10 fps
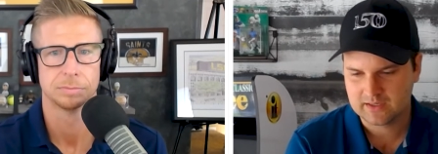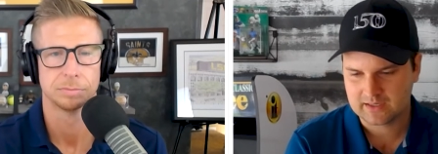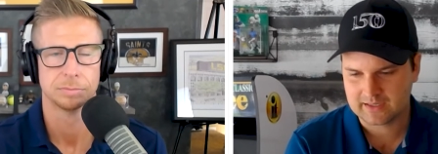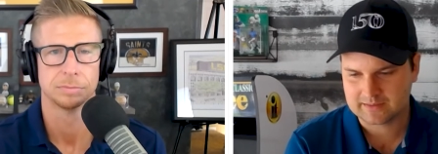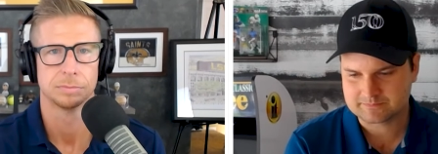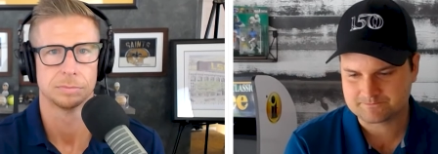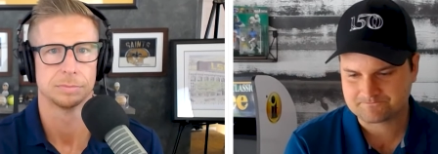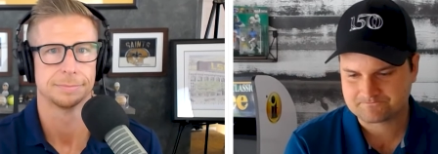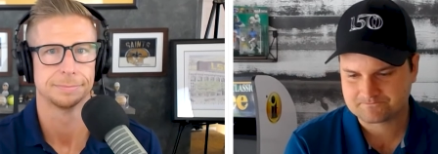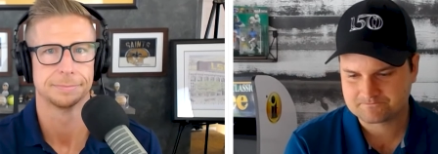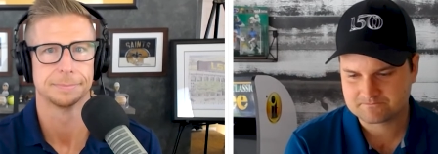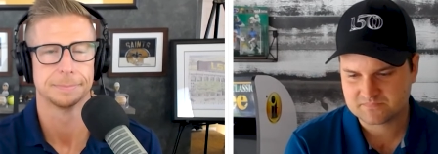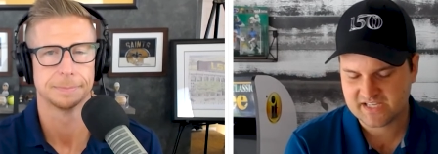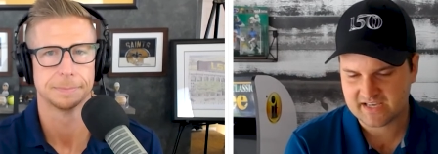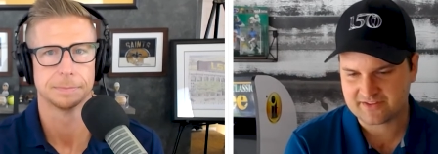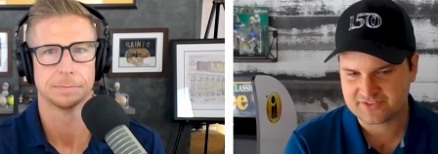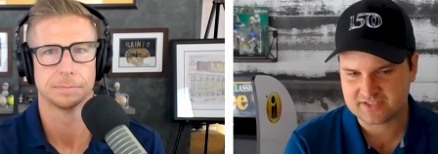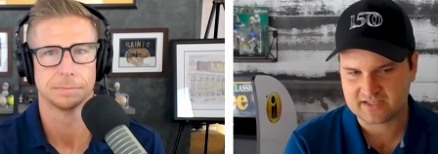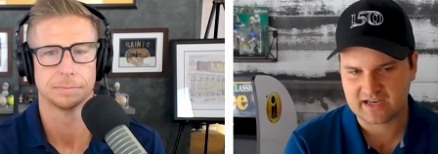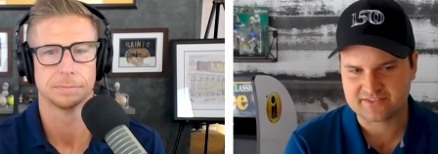Speaker 1: um, yeah, I
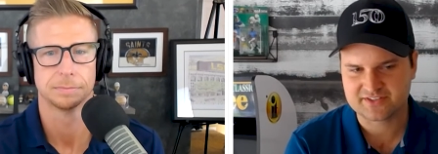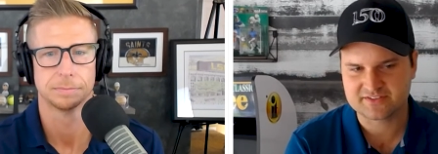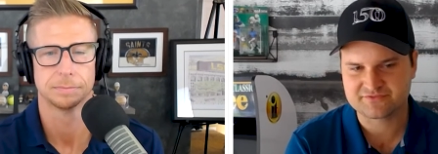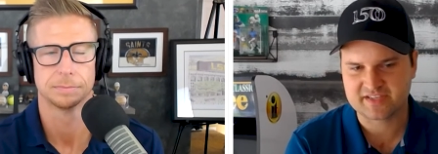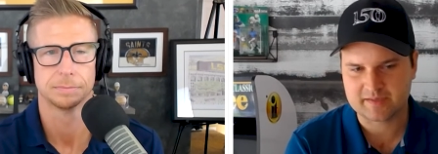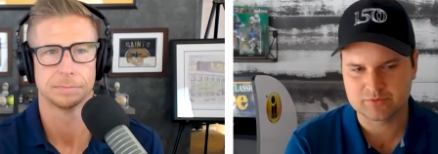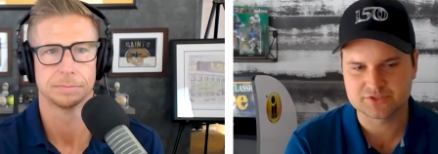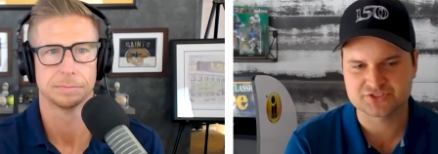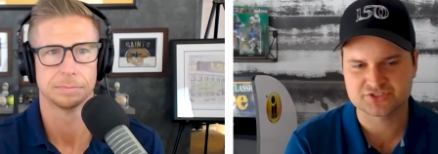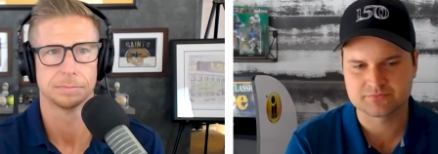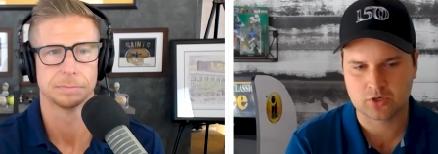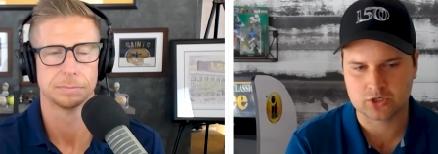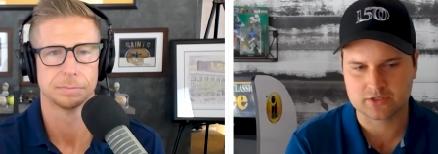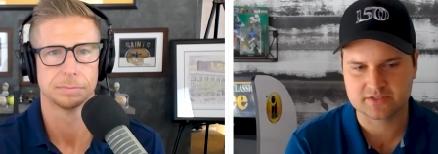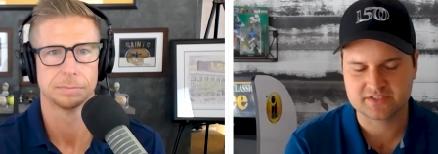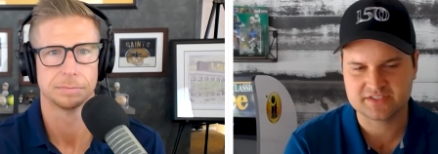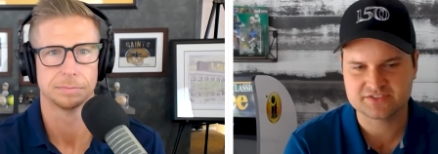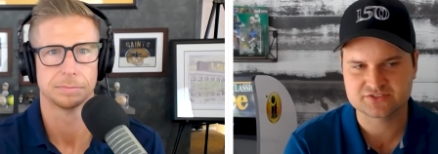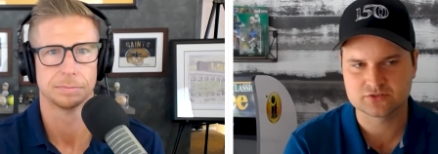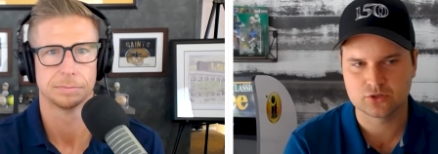think I think if Daboll is smart, he
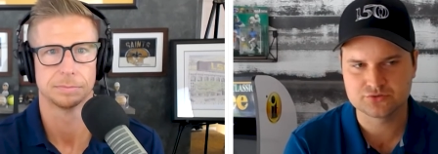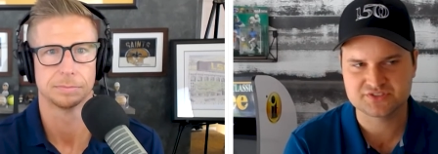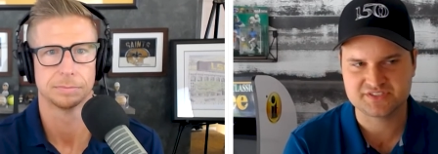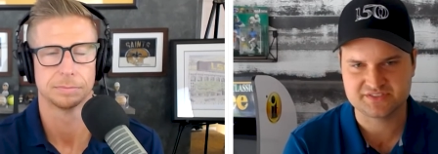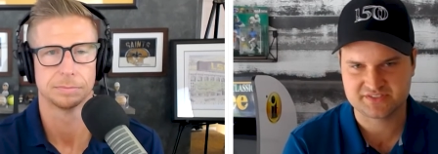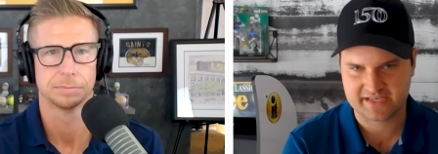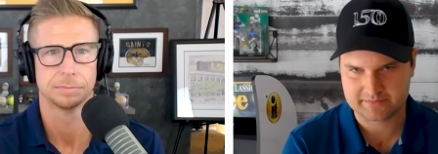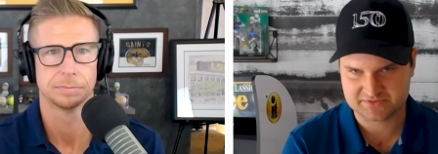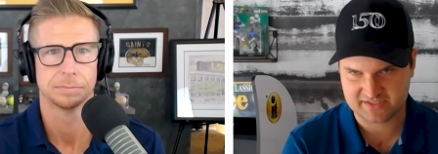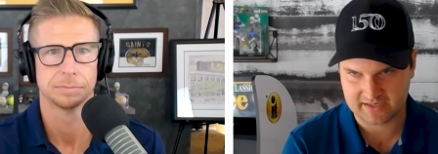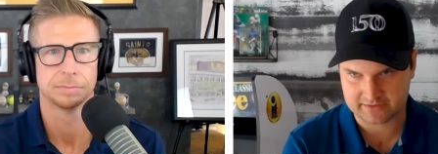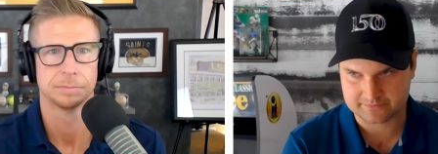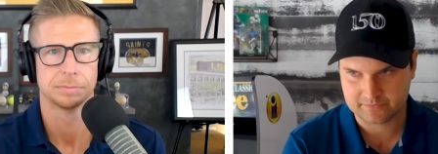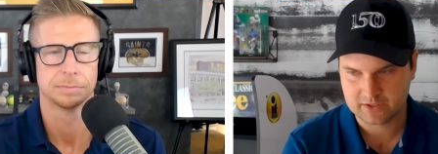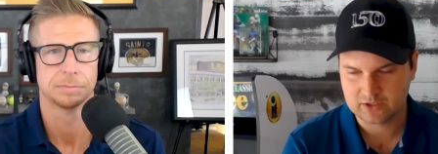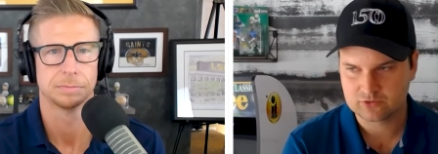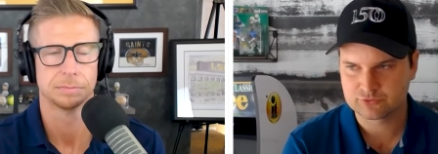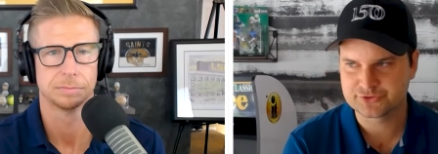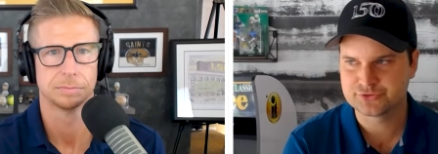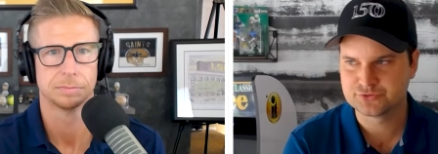slows these games down,
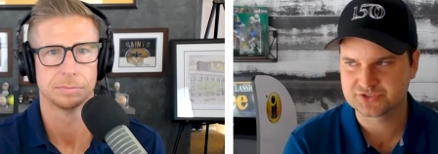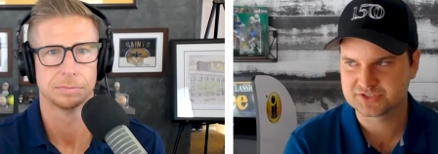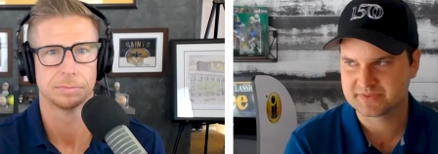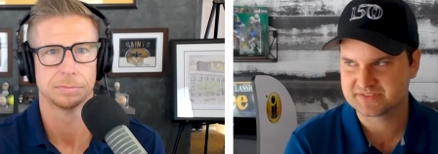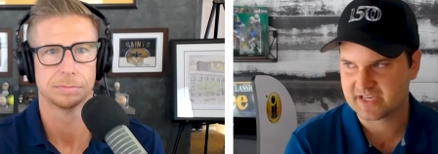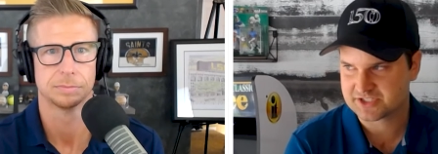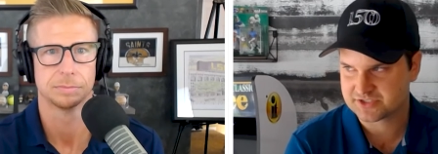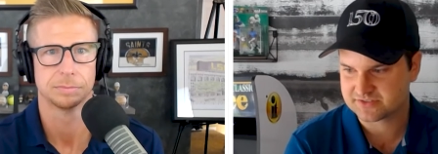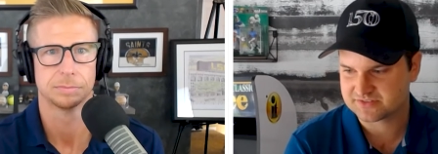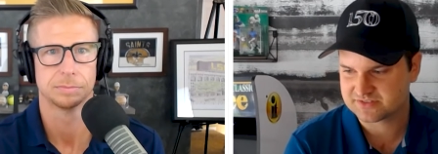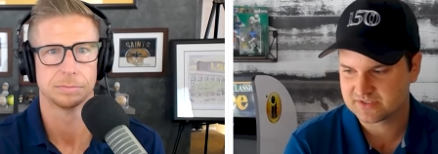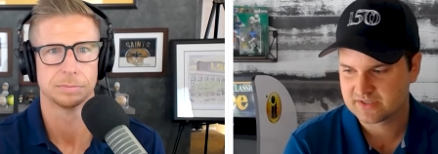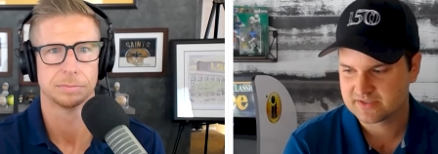reduces possessions